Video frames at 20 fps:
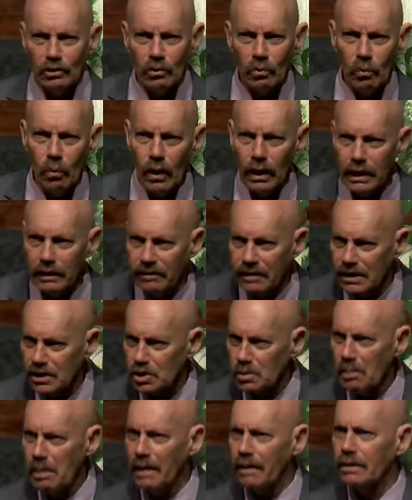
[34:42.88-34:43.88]
wonderfully
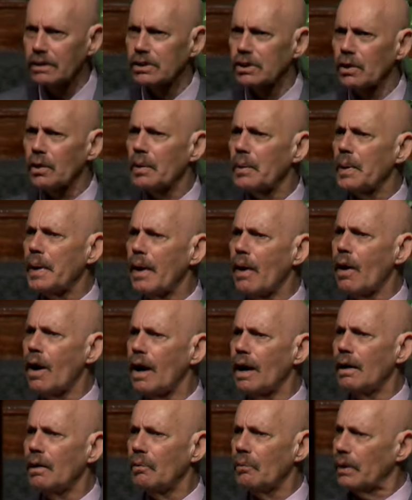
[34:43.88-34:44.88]
spiritually we
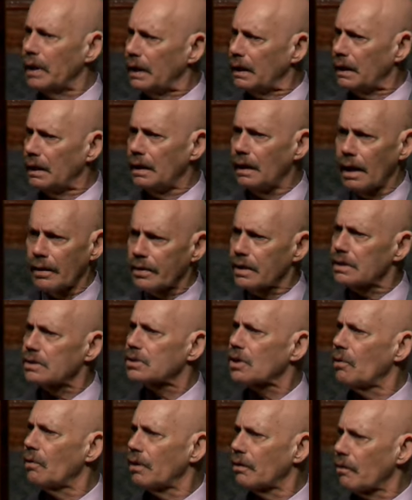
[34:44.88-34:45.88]
are when nothing's
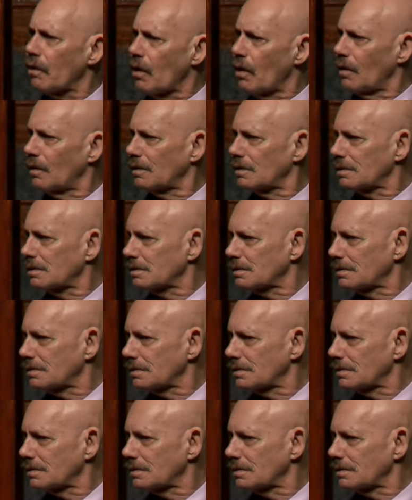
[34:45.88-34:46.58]
going wrong?